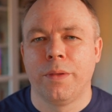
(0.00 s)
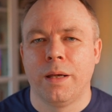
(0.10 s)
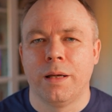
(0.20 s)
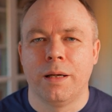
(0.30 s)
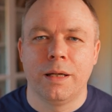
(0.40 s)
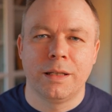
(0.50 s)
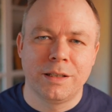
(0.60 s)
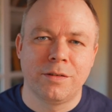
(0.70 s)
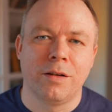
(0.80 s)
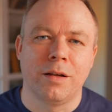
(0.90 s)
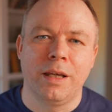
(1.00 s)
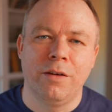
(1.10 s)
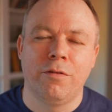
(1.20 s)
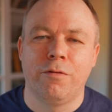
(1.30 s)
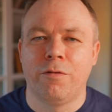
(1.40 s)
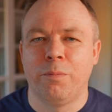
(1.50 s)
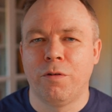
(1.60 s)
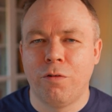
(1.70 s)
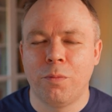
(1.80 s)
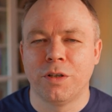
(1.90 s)
Uh, this will give
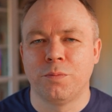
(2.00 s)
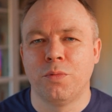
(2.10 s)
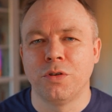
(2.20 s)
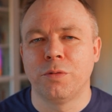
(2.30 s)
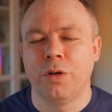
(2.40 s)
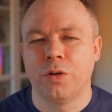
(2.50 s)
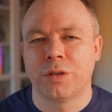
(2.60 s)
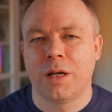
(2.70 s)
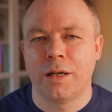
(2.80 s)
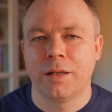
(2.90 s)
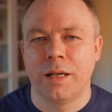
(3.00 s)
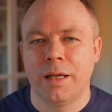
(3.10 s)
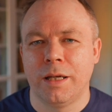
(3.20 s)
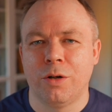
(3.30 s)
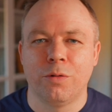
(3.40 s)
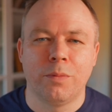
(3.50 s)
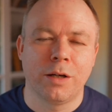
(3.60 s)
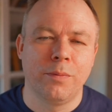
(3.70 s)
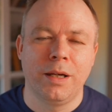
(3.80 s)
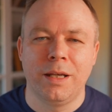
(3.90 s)
performance boost, because currently on
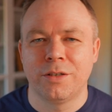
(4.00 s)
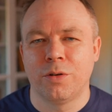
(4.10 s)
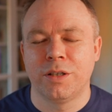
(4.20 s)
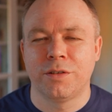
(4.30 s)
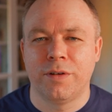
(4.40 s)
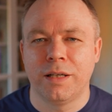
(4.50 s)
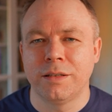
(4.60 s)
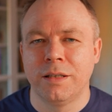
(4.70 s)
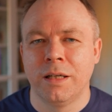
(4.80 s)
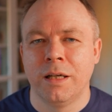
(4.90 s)
Mac Mini is not as fast,